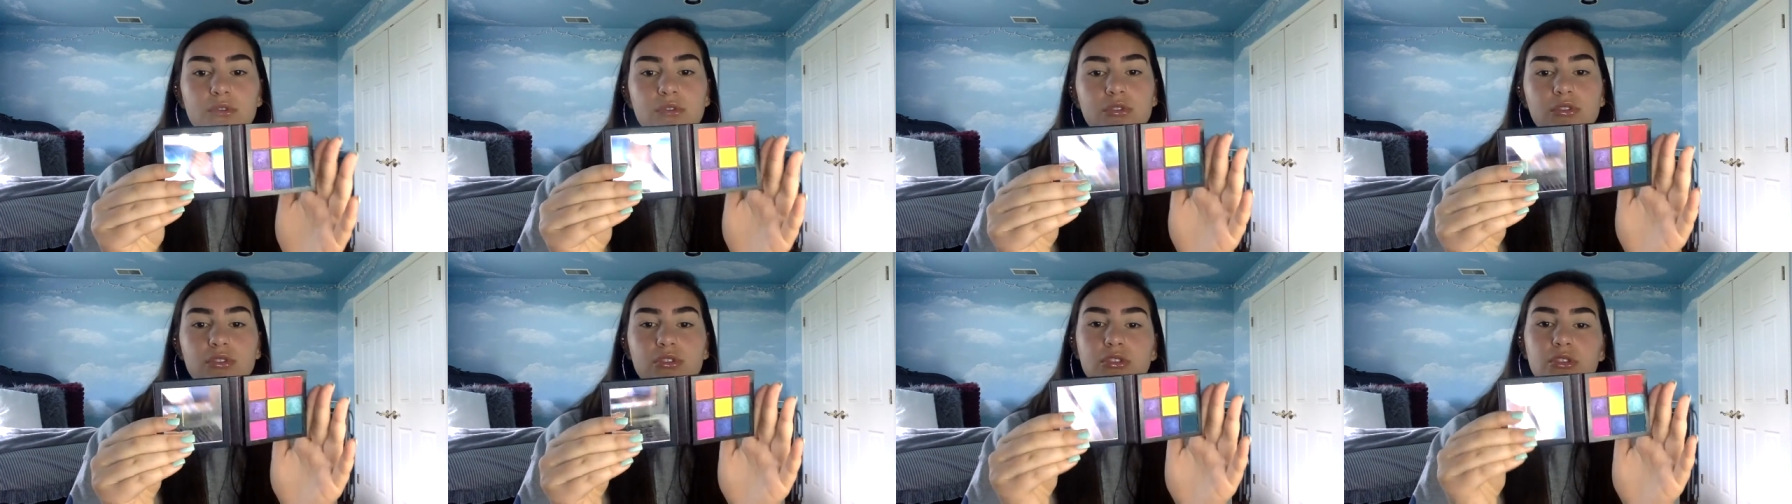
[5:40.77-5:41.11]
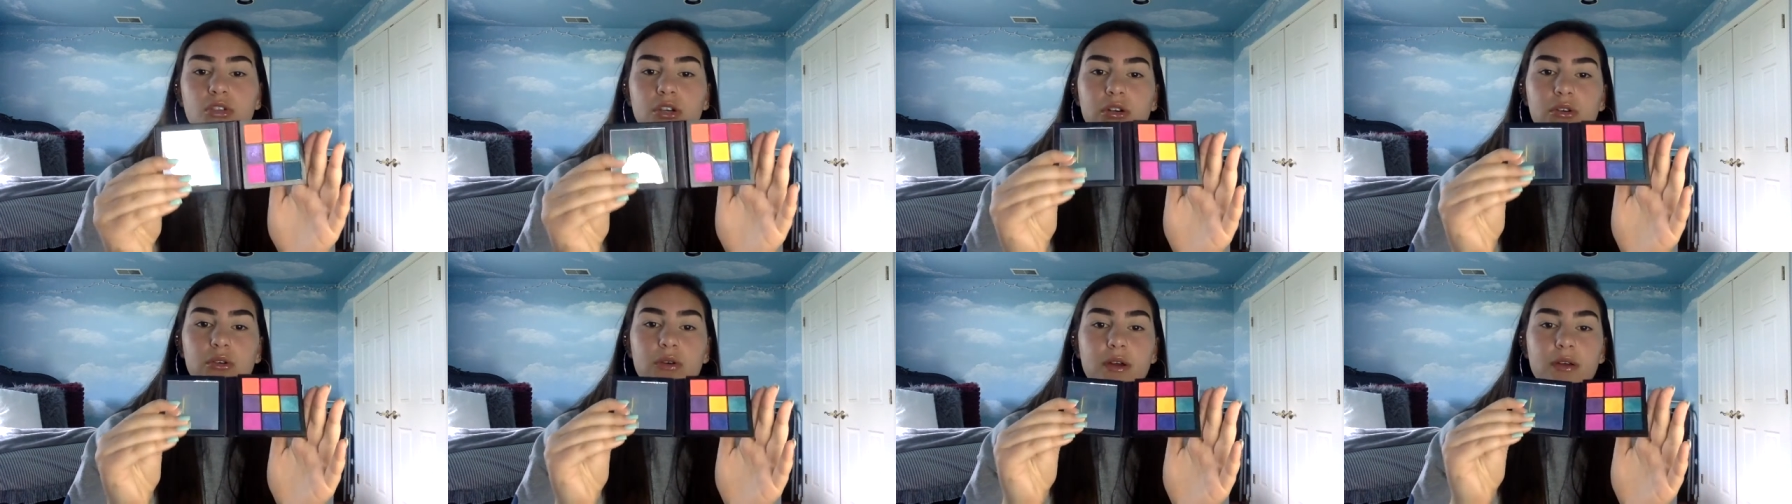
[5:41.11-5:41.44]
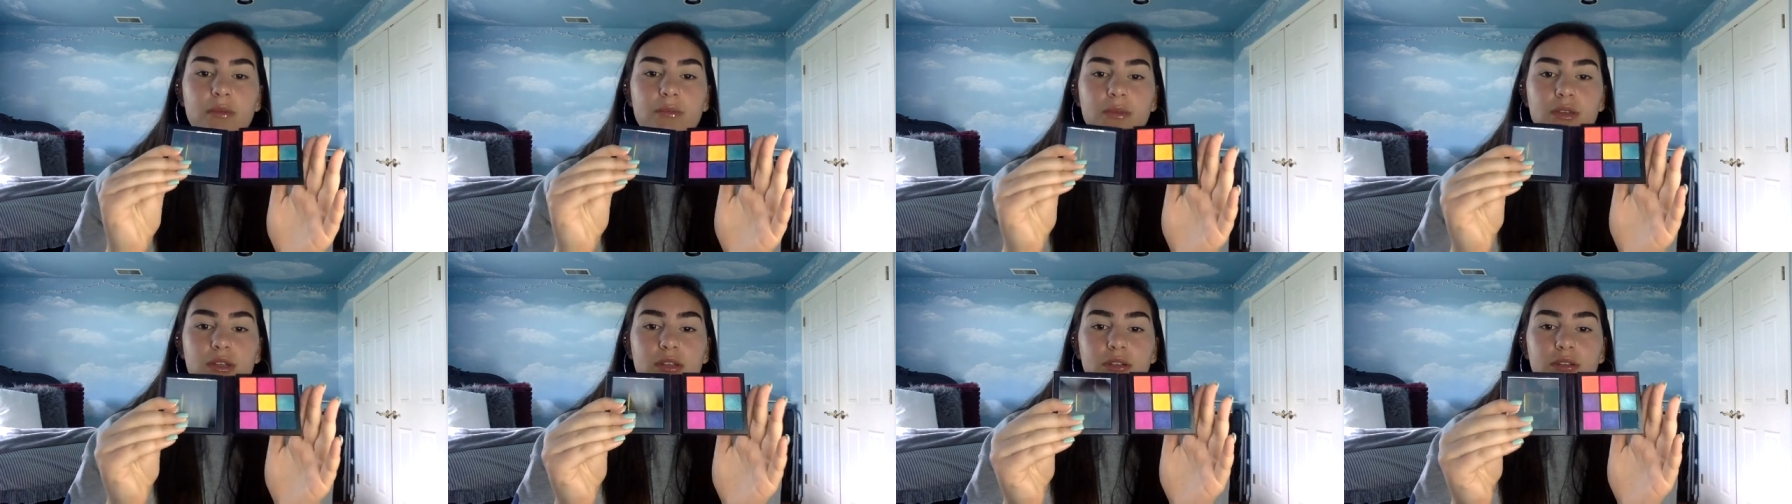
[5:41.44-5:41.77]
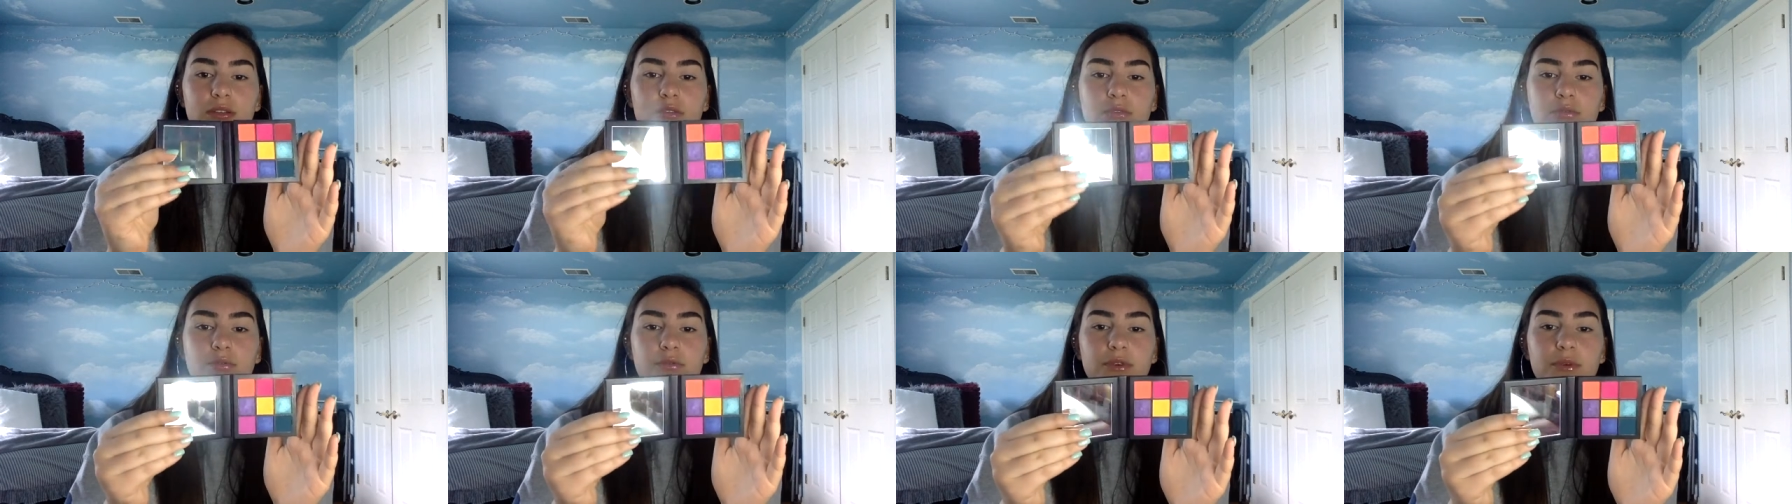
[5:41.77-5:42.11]
So, I mean,
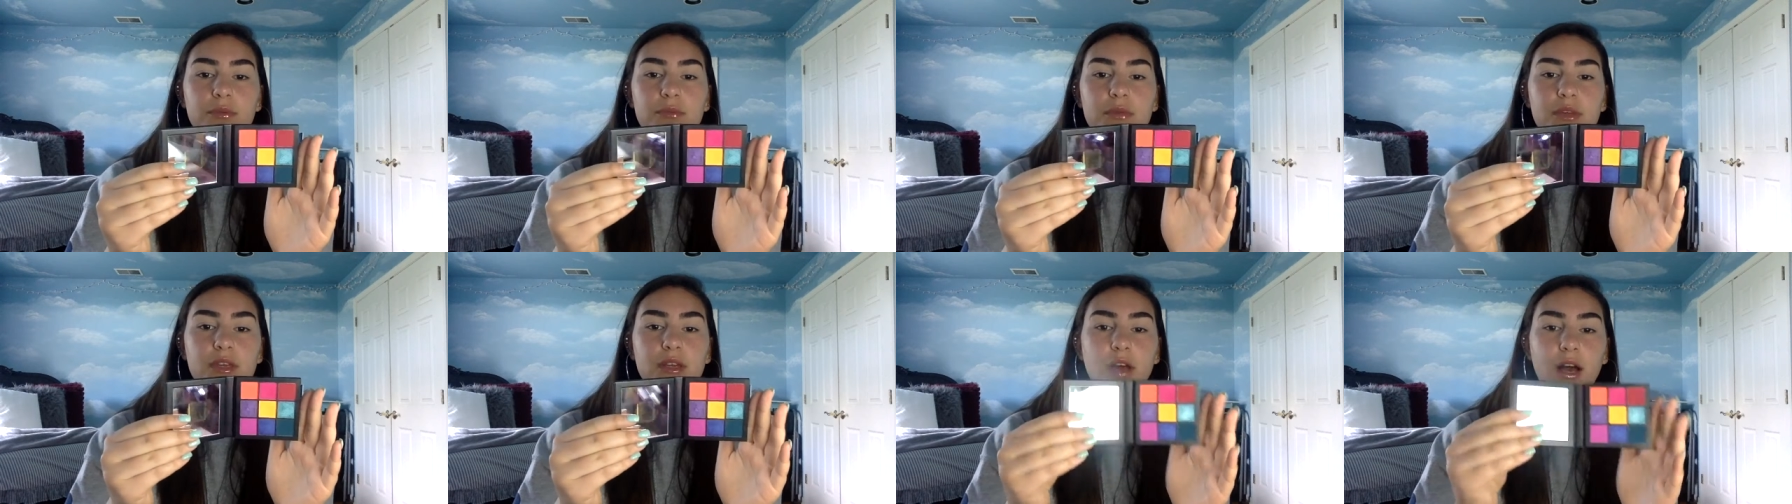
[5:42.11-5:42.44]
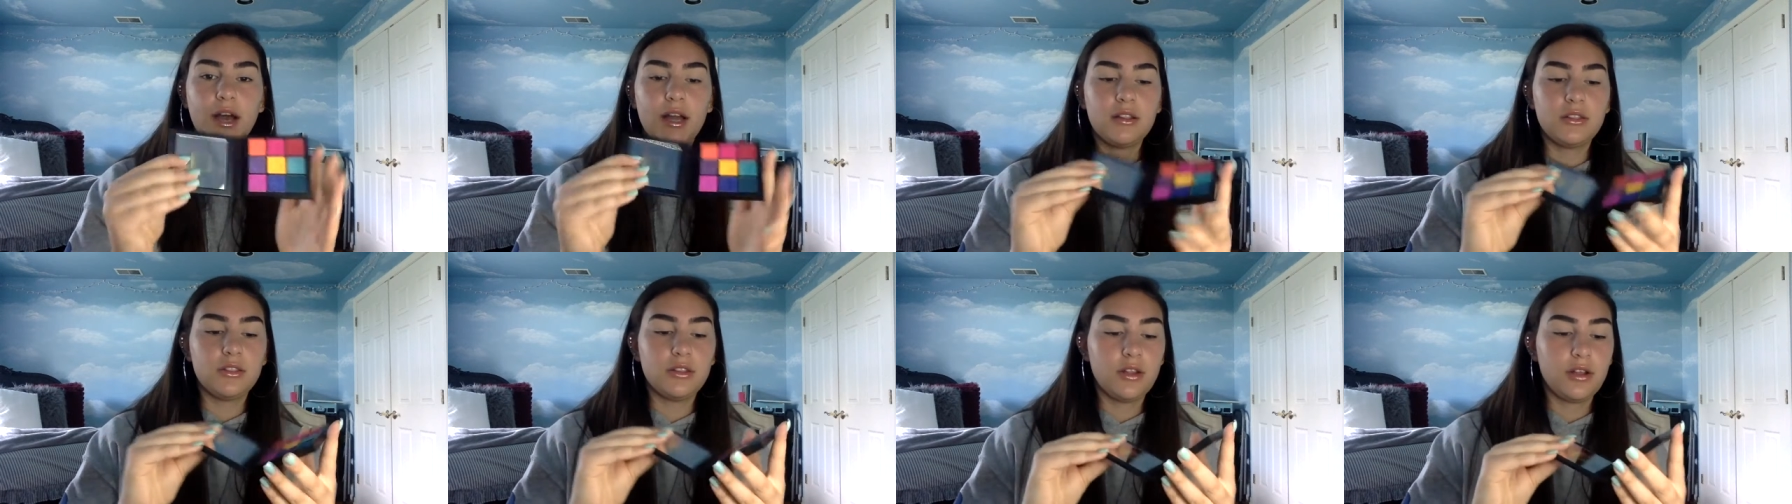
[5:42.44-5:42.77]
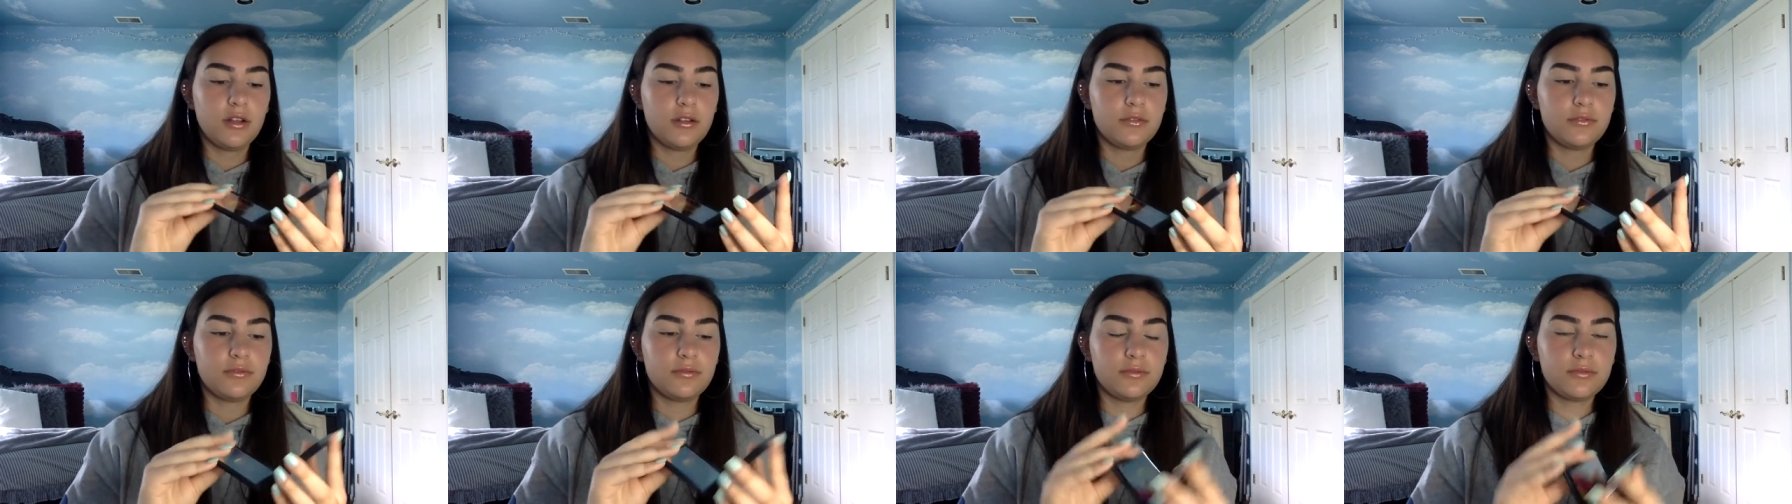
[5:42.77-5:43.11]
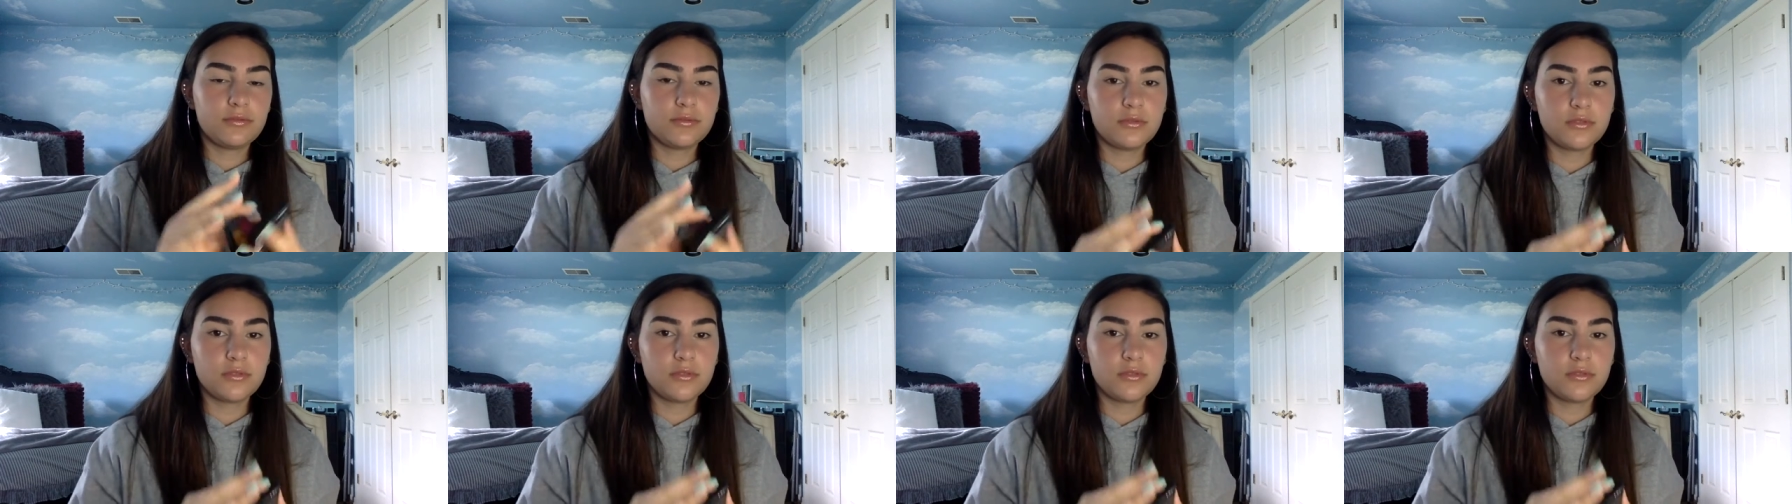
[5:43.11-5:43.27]
for me, I love